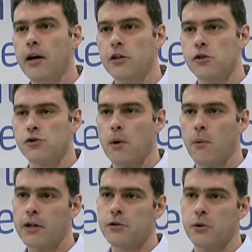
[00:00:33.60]
because we
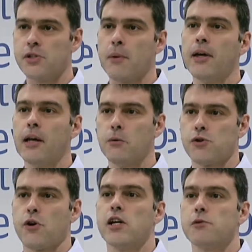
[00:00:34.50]
wanted to do something that was
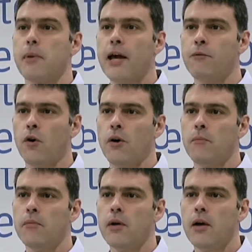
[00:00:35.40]
cross-platform.
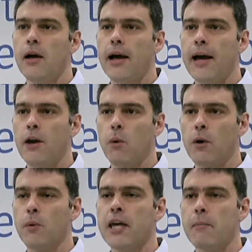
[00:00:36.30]
And
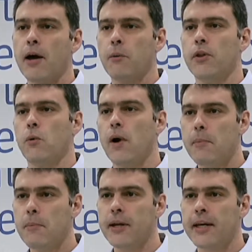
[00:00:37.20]
when we came out with our
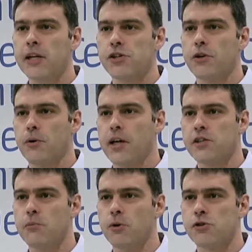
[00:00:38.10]
web application, our
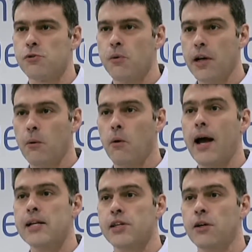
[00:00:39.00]
customers really were
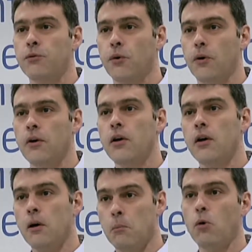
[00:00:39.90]
asking for
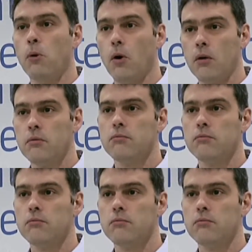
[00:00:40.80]
mobile